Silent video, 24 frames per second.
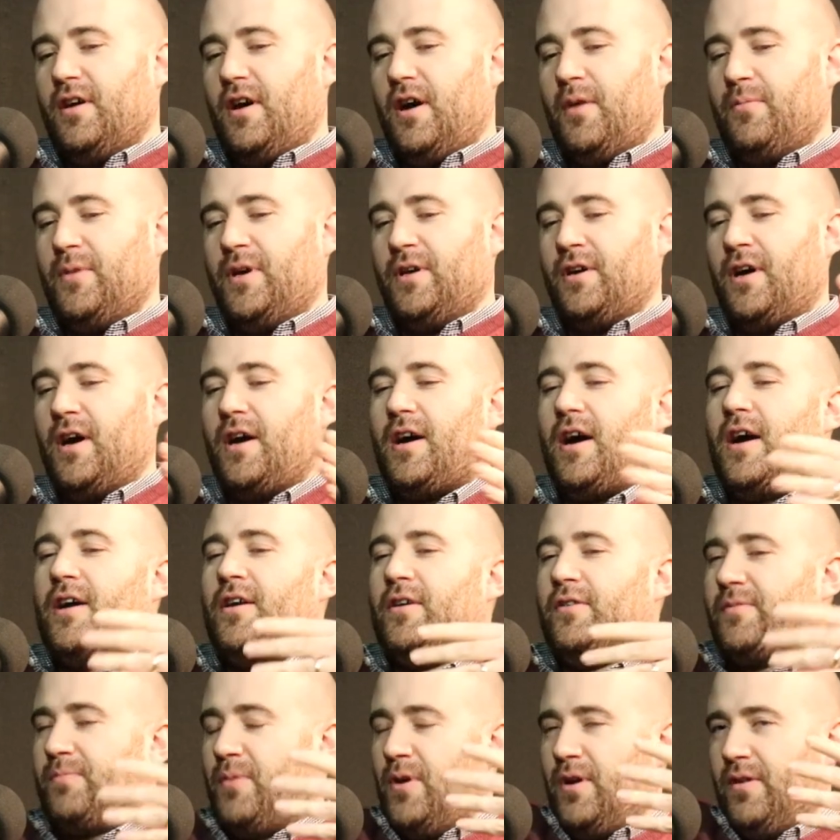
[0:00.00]
I mean, I, I
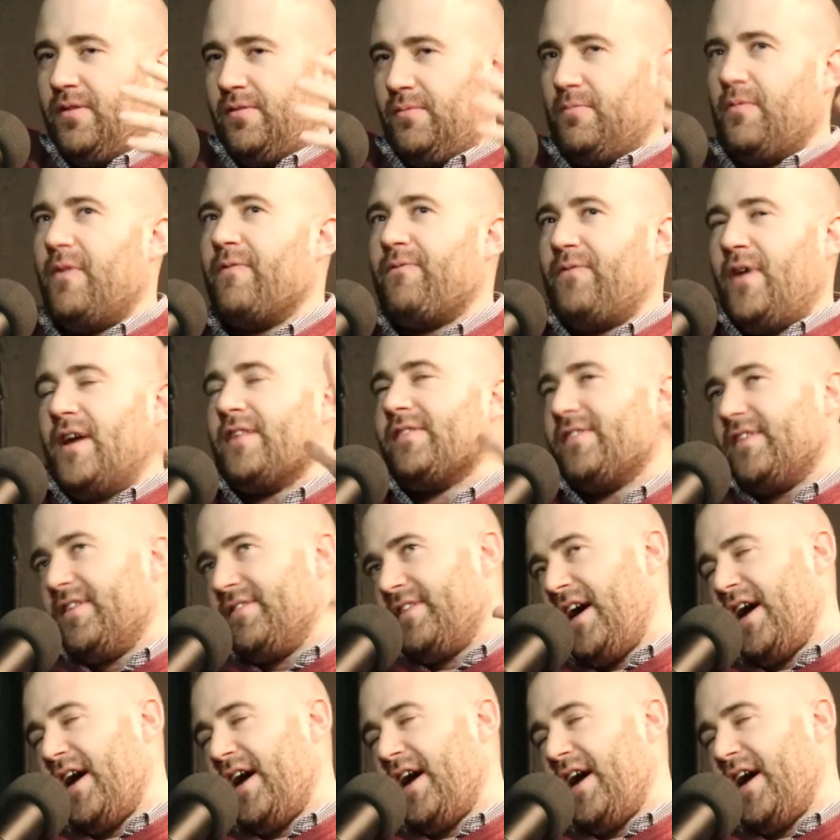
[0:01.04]
don't suppose fans tend to